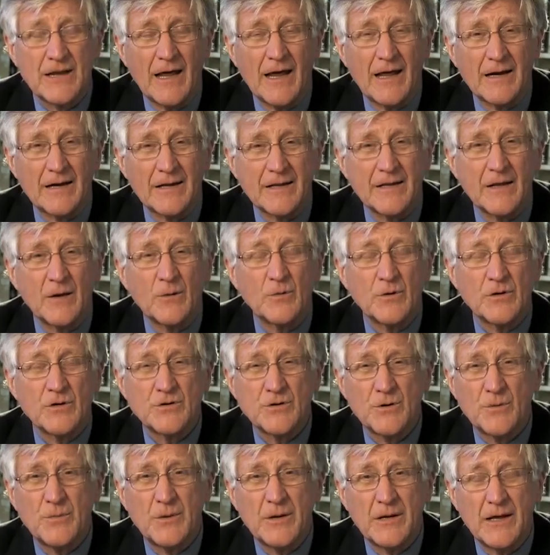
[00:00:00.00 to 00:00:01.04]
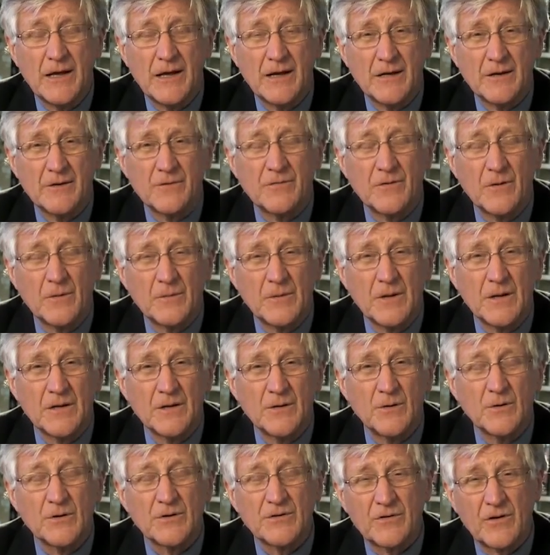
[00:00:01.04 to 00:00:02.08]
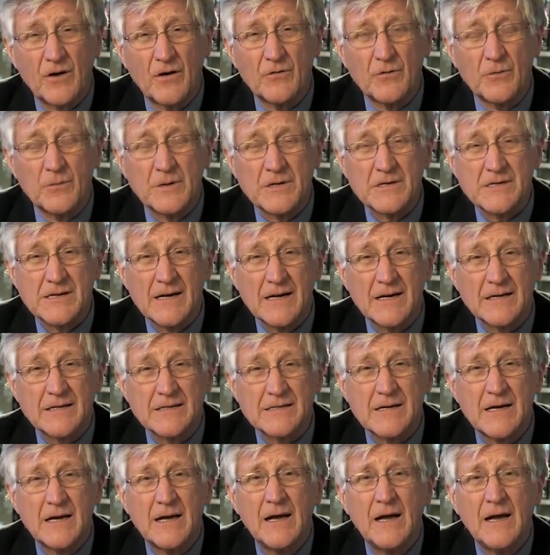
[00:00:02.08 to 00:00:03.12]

data that we should be getting from the U.S. government sites.